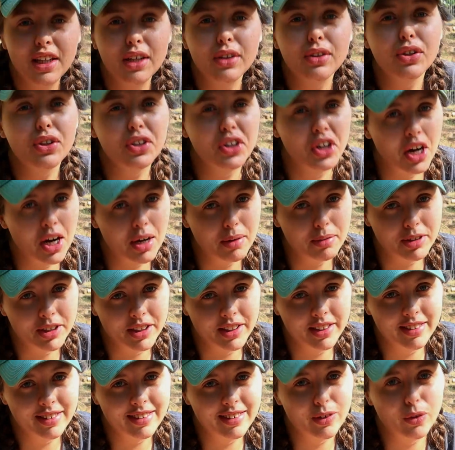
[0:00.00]
Those are your
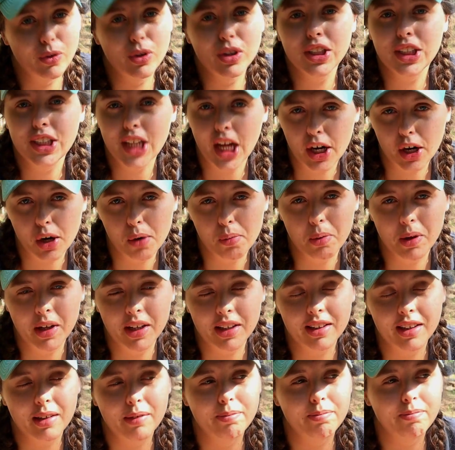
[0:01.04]
options. Or stagger
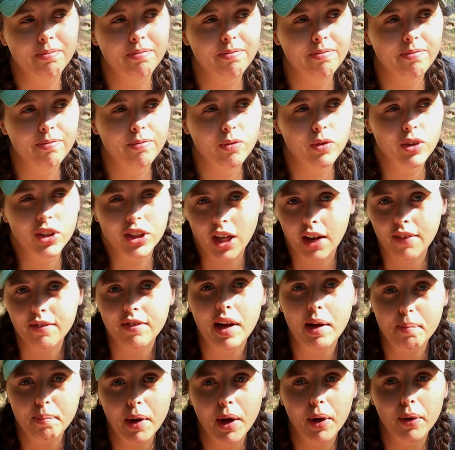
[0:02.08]
plant them, which I've
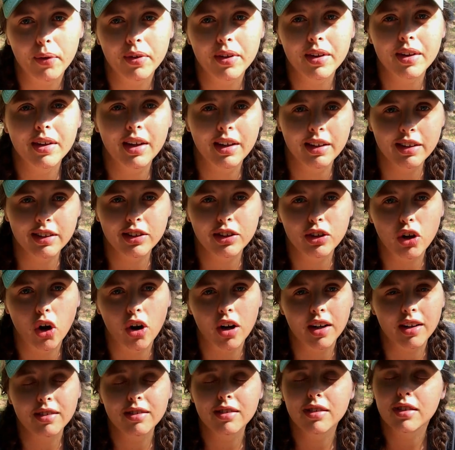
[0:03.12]
done both in this
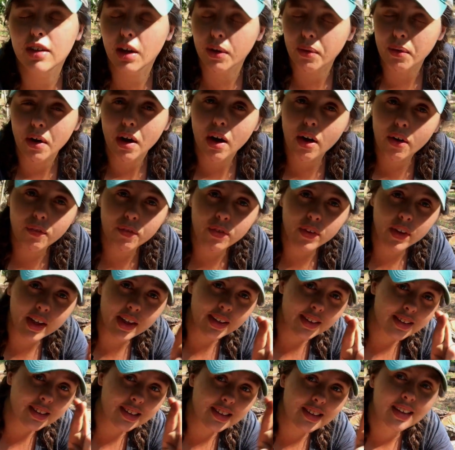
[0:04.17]
garden. So
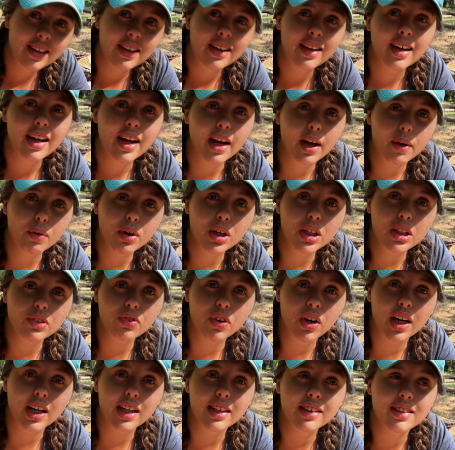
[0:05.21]
hopefully it works
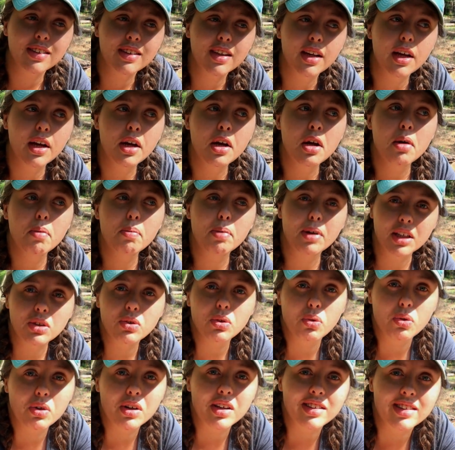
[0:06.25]
for us because
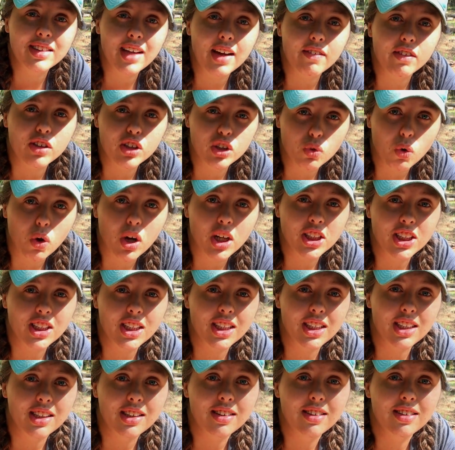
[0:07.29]
we want to save our squash
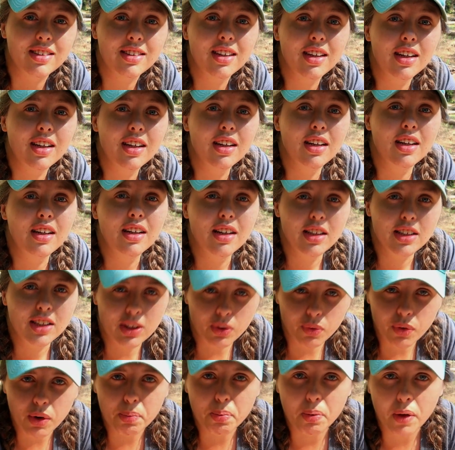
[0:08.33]
seeds
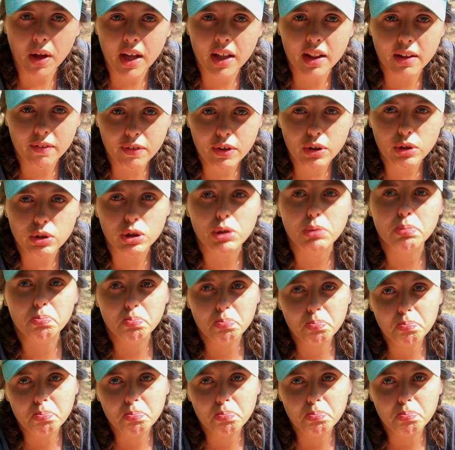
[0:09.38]
to replant in the future.